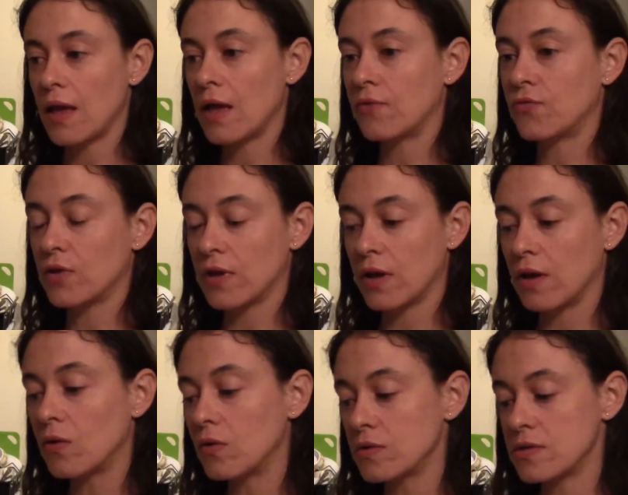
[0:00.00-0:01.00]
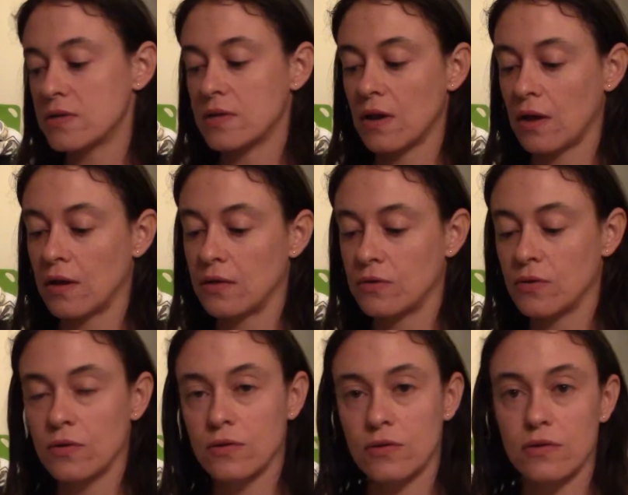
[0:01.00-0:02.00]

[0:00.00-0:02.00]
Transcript: And for the oats, I took